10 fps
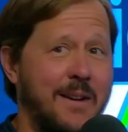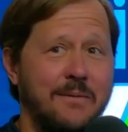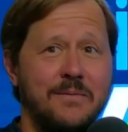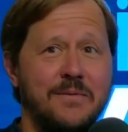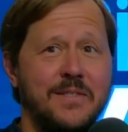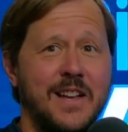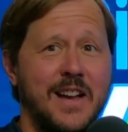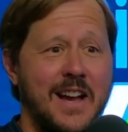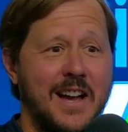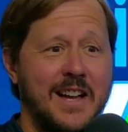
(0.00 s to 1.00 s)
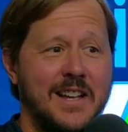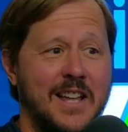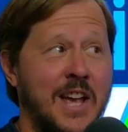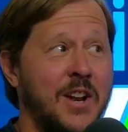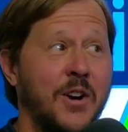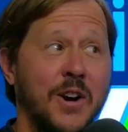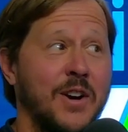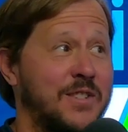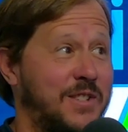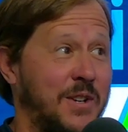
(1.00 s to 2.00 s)
that it
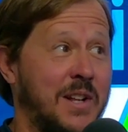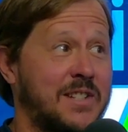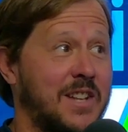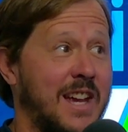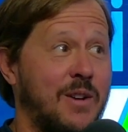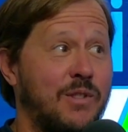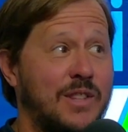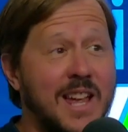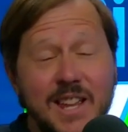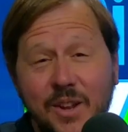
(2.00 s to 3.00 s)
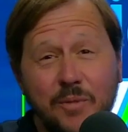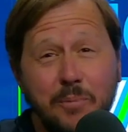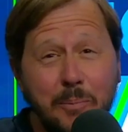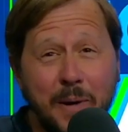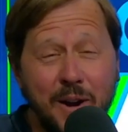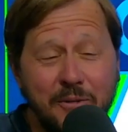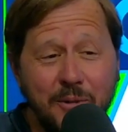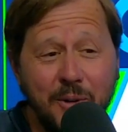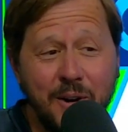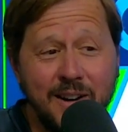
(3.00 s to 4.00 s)
hurts, dude. It's like you think you could prepare
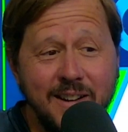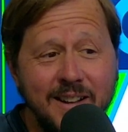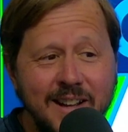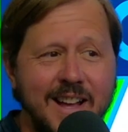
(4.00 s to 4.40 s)
for it,